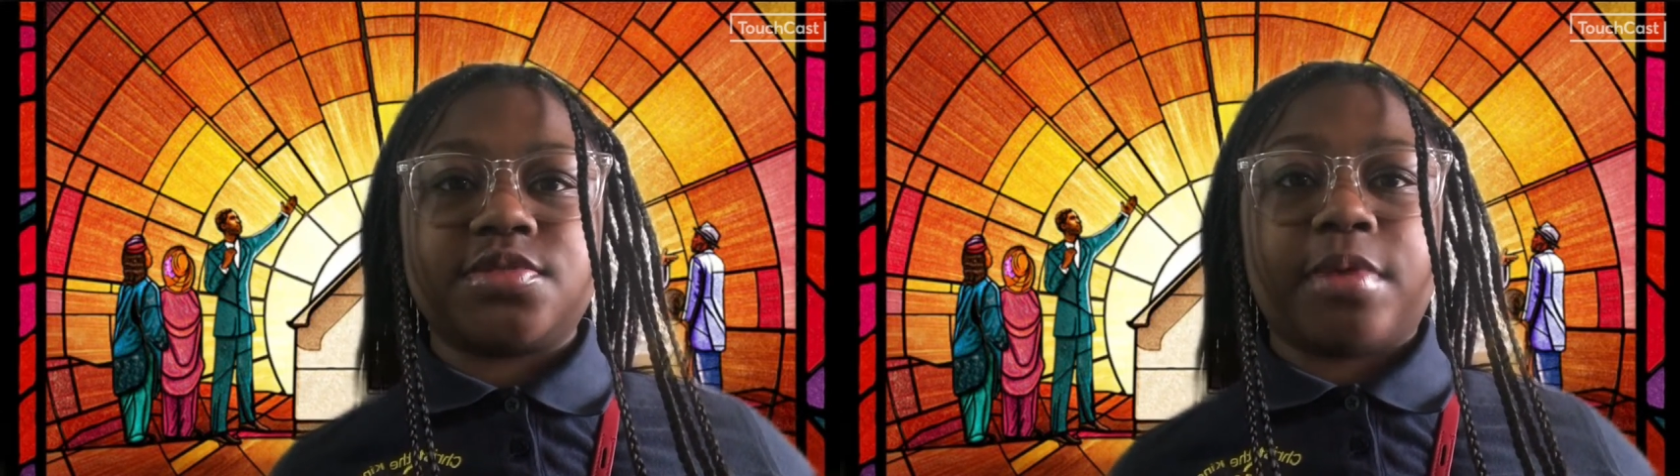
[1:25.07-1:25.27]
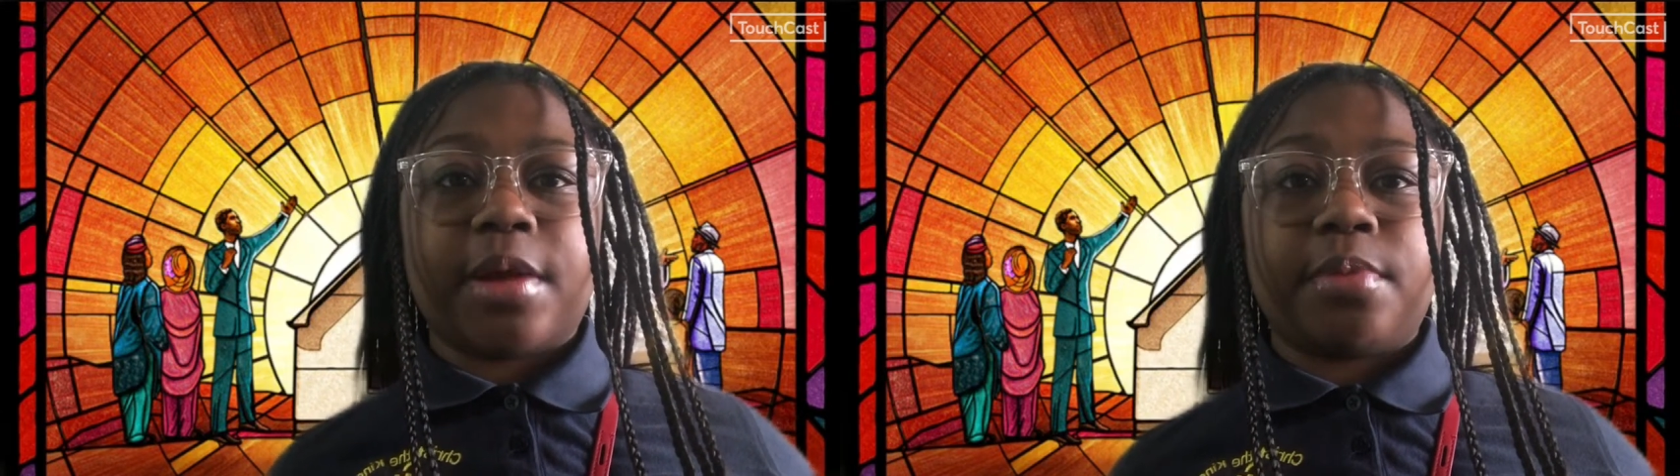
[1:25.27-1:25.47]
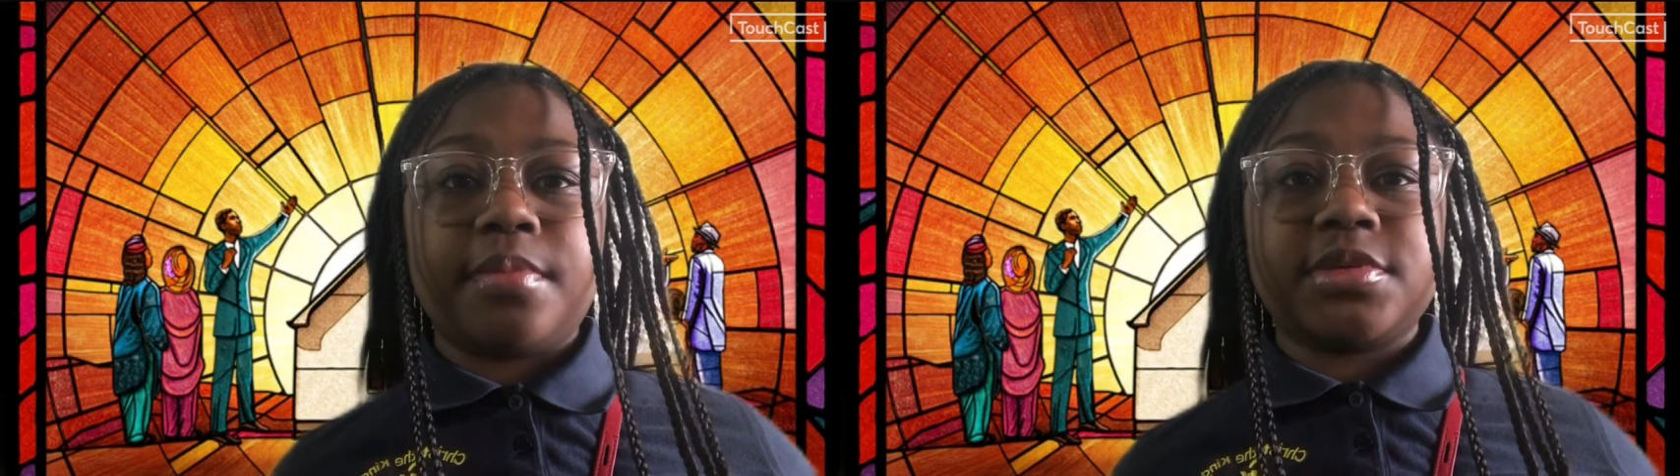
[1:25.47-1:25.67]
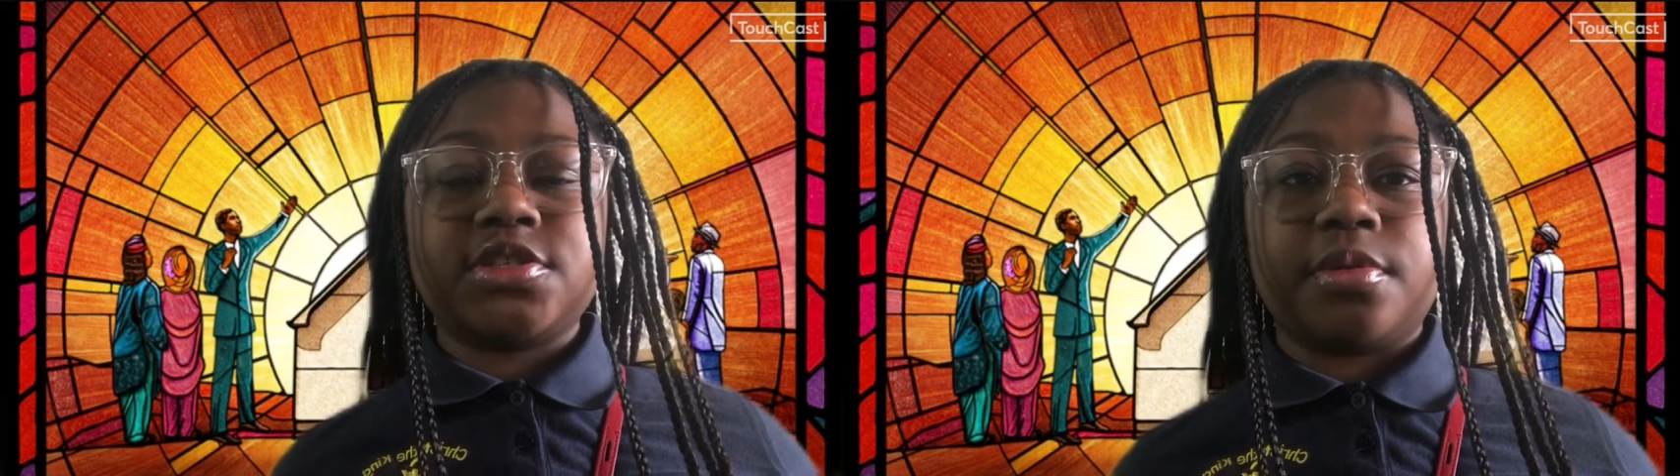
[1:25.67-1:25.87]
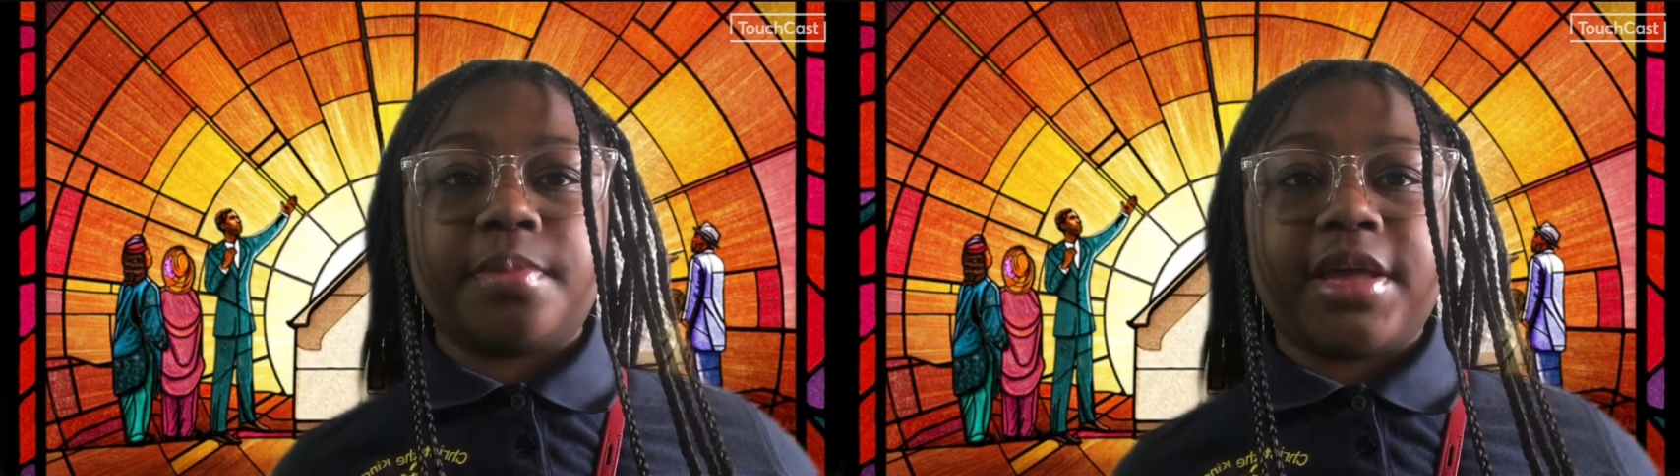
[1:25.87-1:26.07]
where I promised to
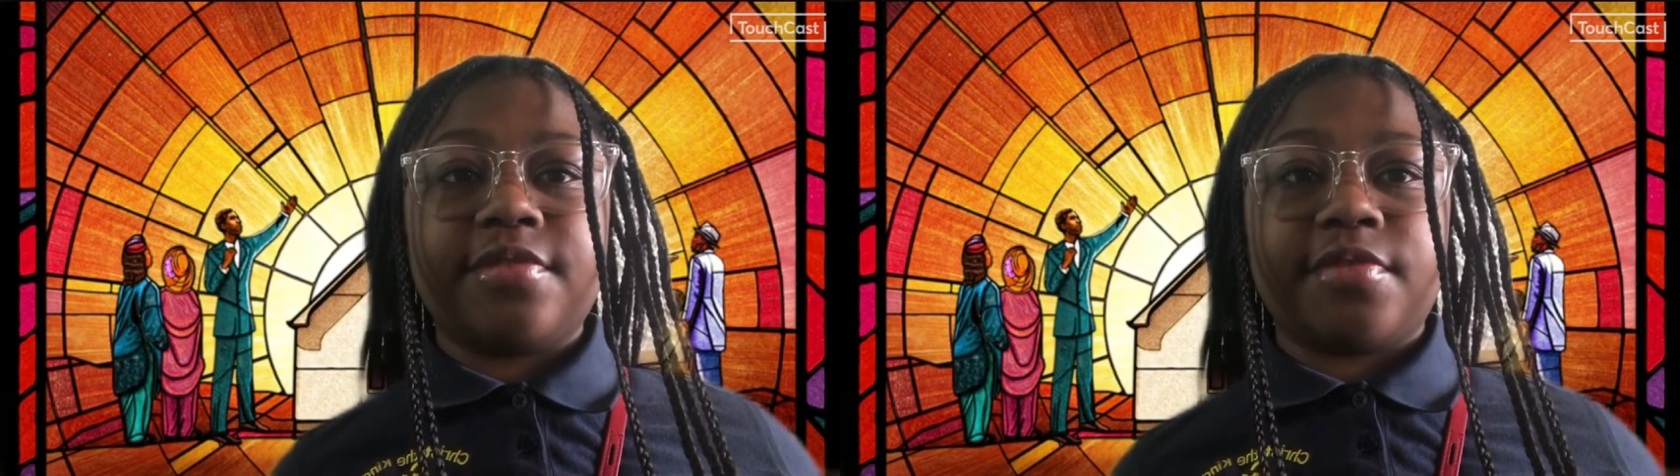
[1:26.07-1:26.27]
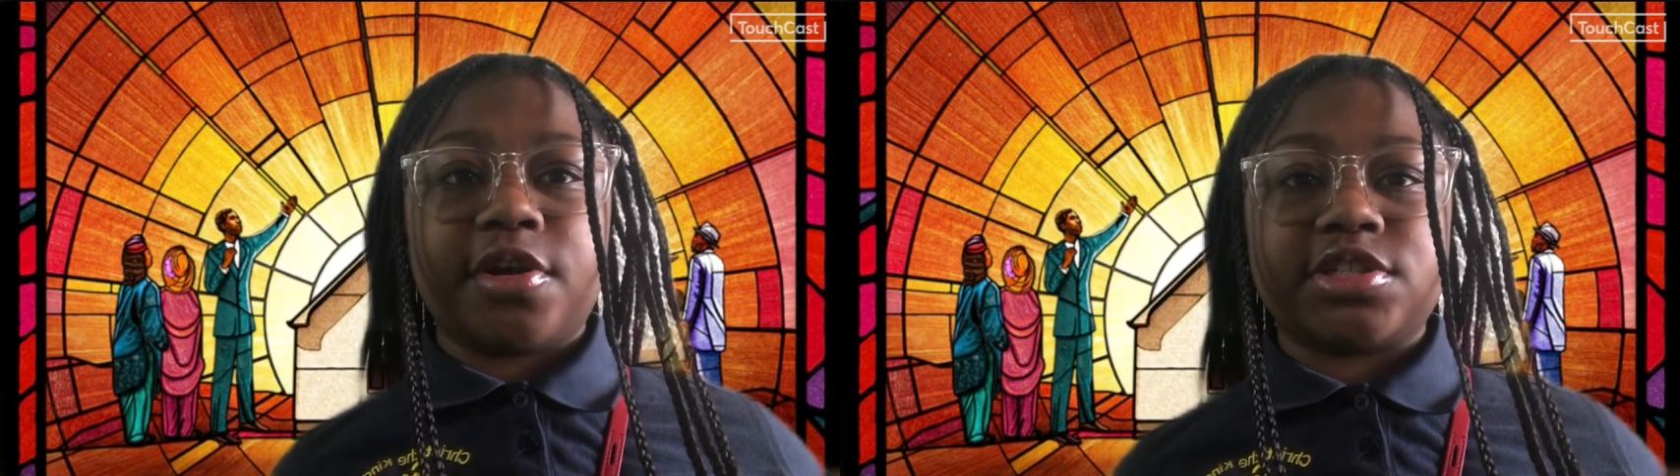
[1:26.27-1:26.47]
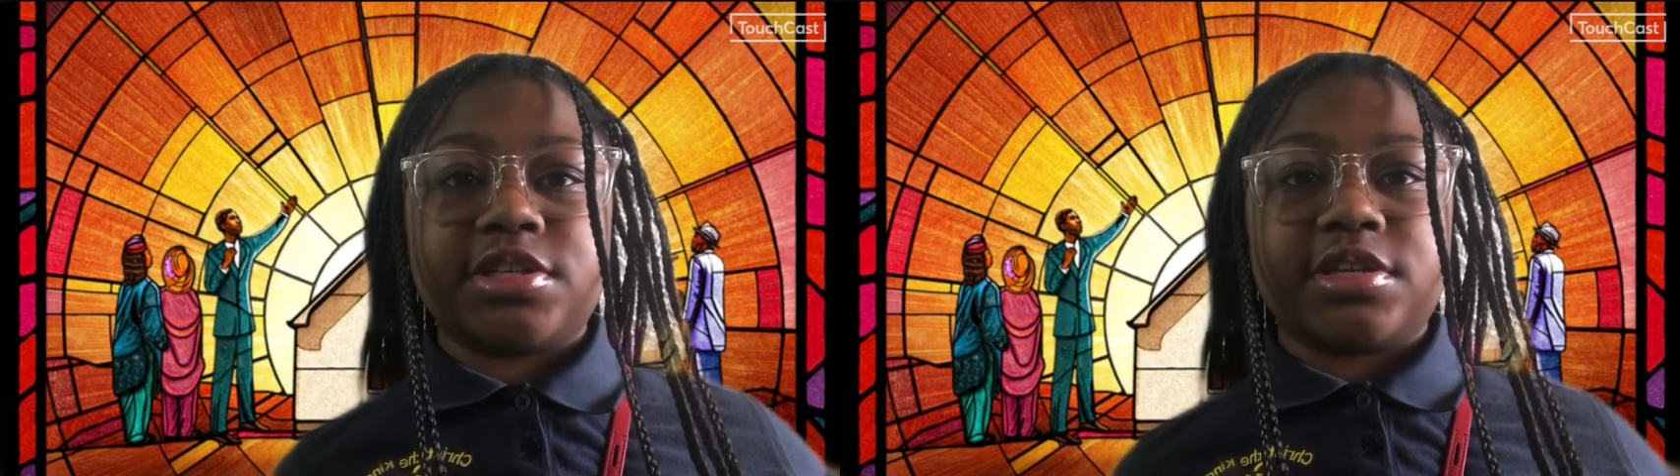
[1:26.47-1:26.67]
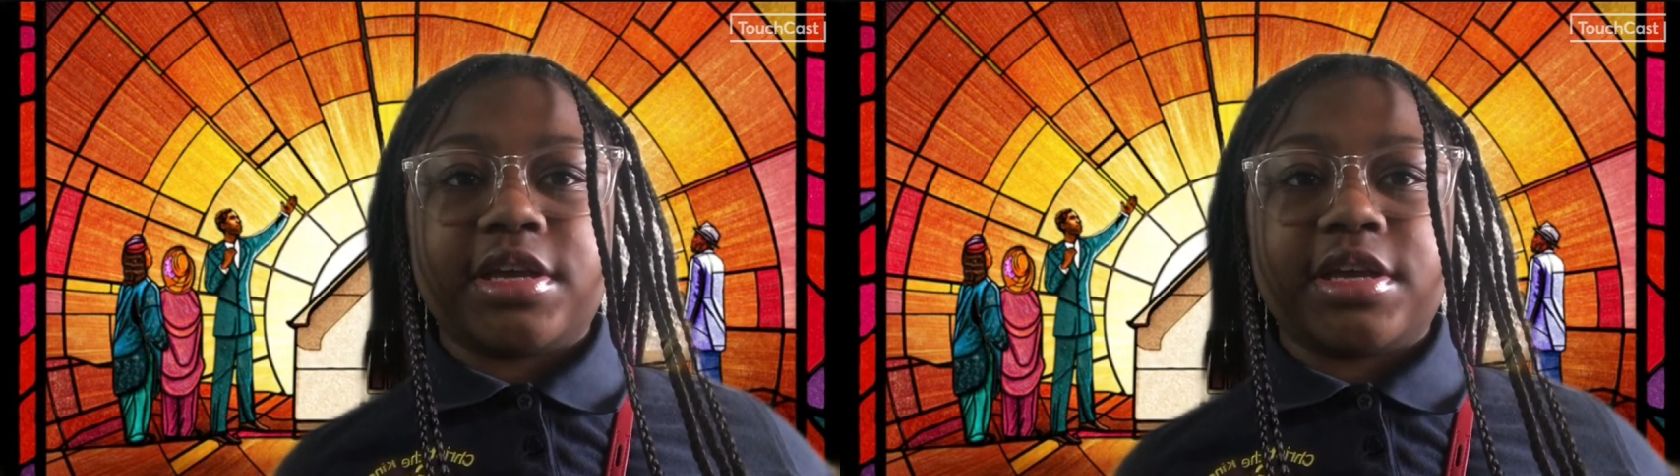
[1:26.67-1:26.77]
remain a virgin